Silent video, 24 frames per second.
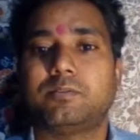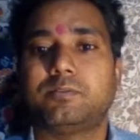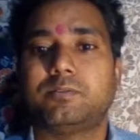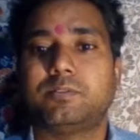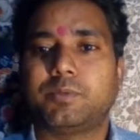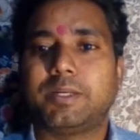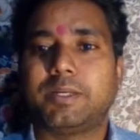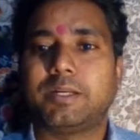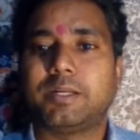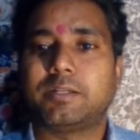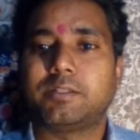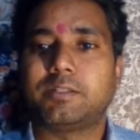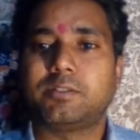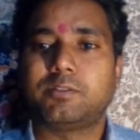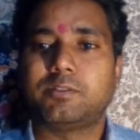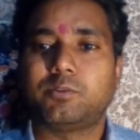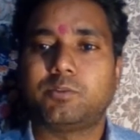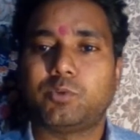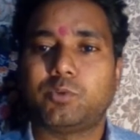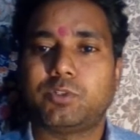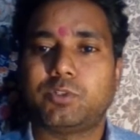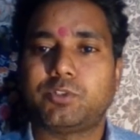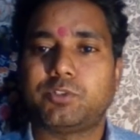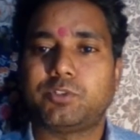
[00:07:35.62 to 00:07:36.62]
Regarding the
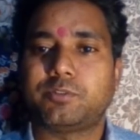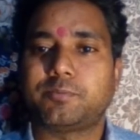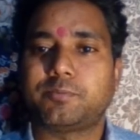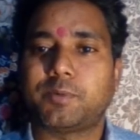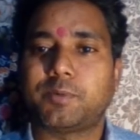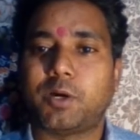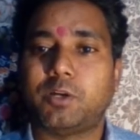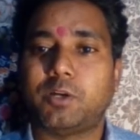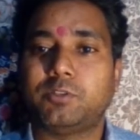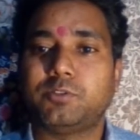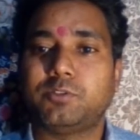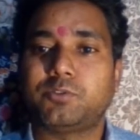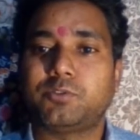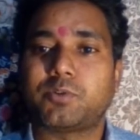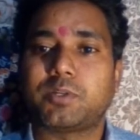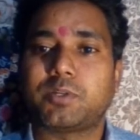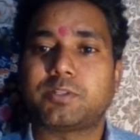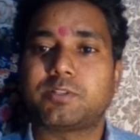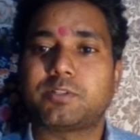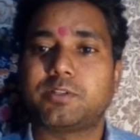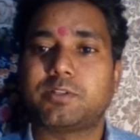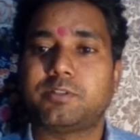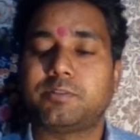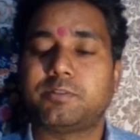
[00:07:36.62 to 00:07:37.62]
question of
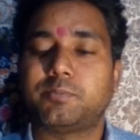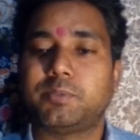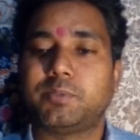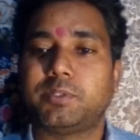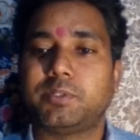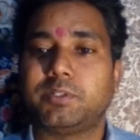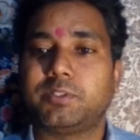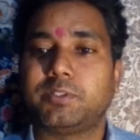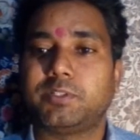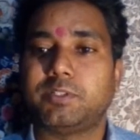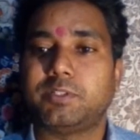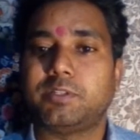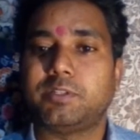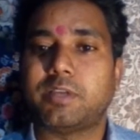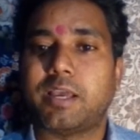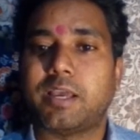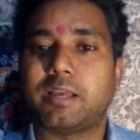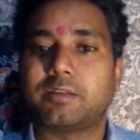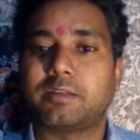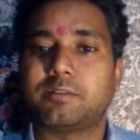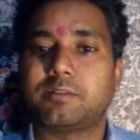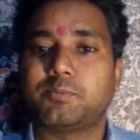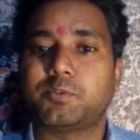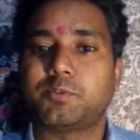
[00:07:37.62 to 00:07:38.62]
untranslatability,
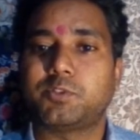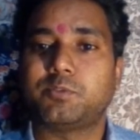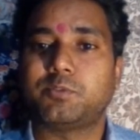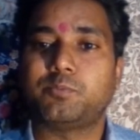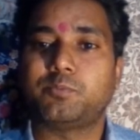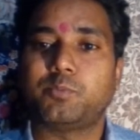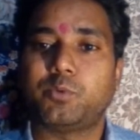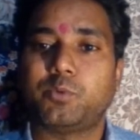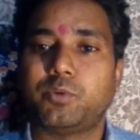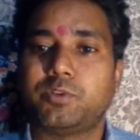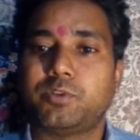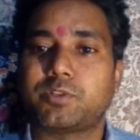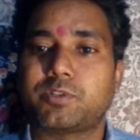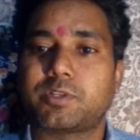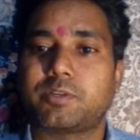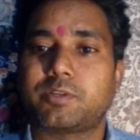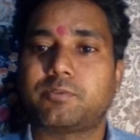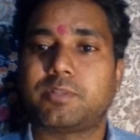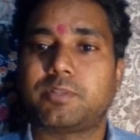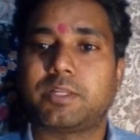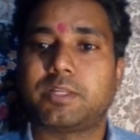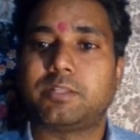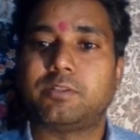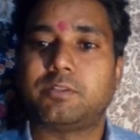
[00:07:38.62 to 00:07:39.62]
Jakobson points
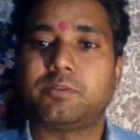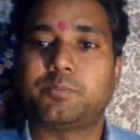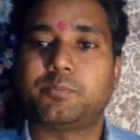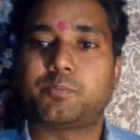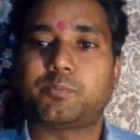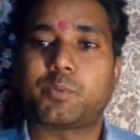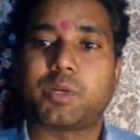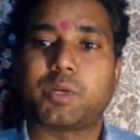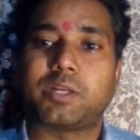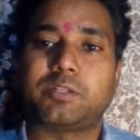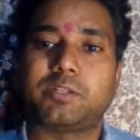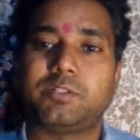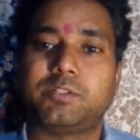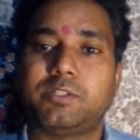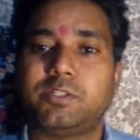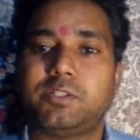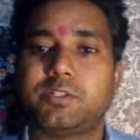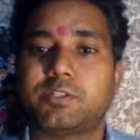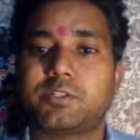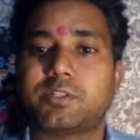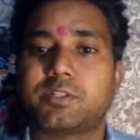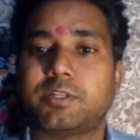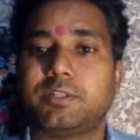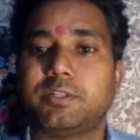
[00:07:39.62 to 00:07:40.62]
out that the
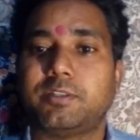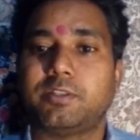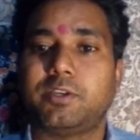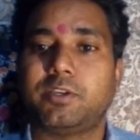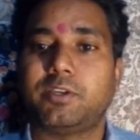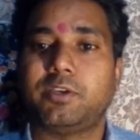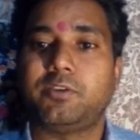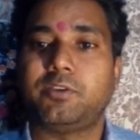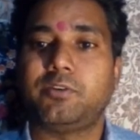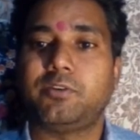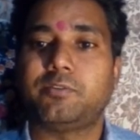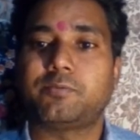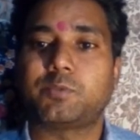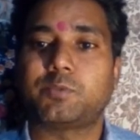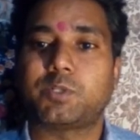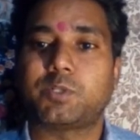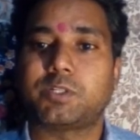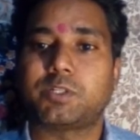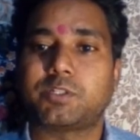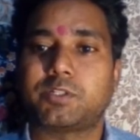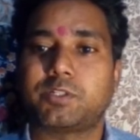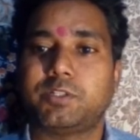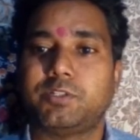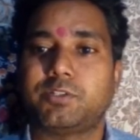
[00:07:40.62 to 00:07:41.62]
practice and theory of
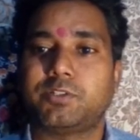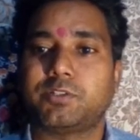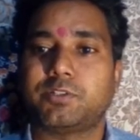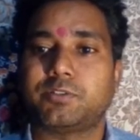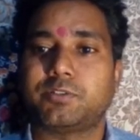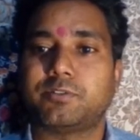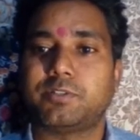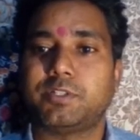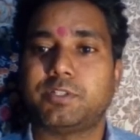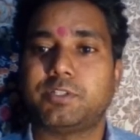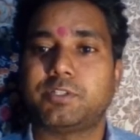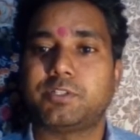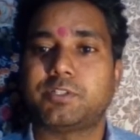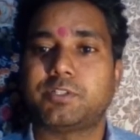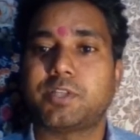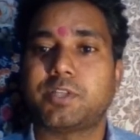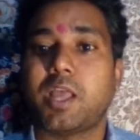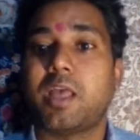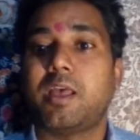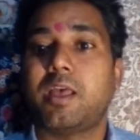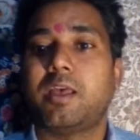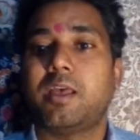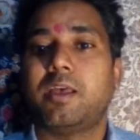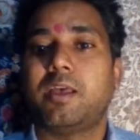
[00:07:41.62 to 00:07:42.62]
translation is
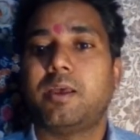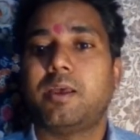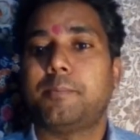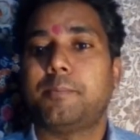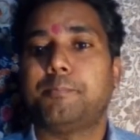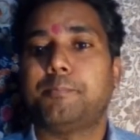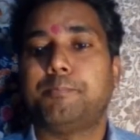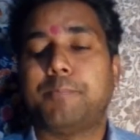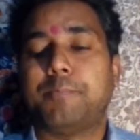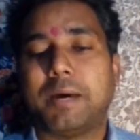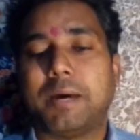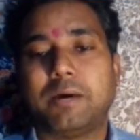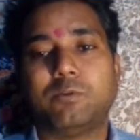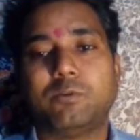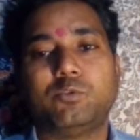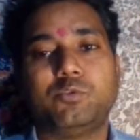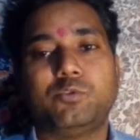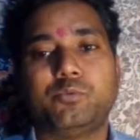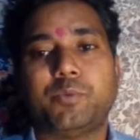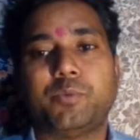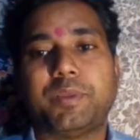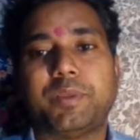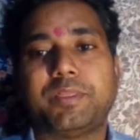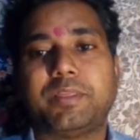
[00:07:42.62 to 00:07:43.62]

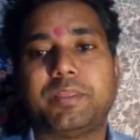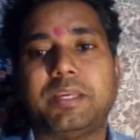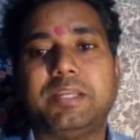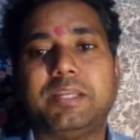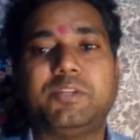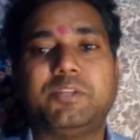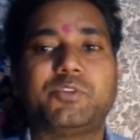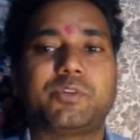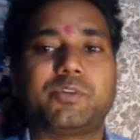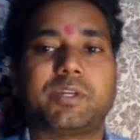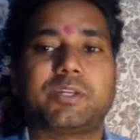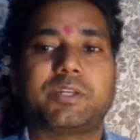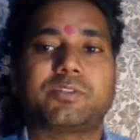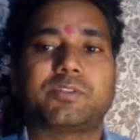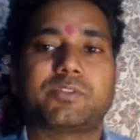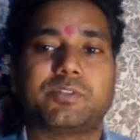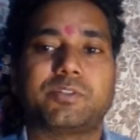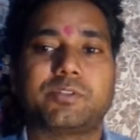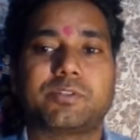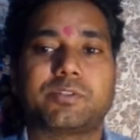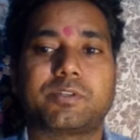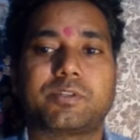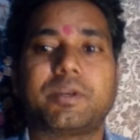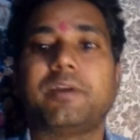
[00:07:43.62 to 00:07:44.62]
bound with
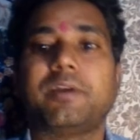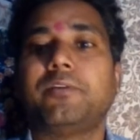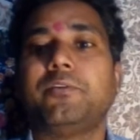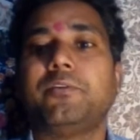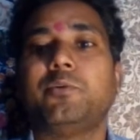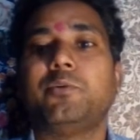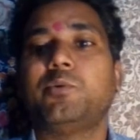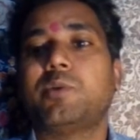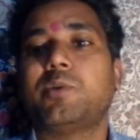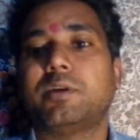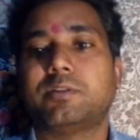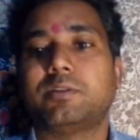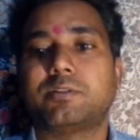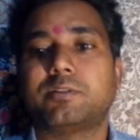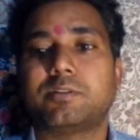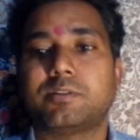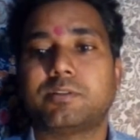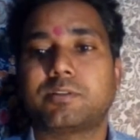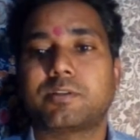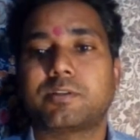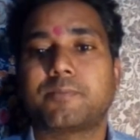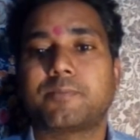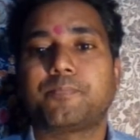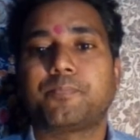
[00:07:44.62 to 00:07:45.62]
intricacies and
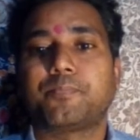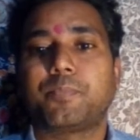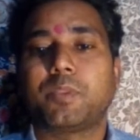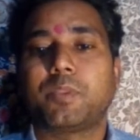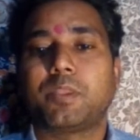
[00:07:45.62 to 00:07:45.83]
nuances.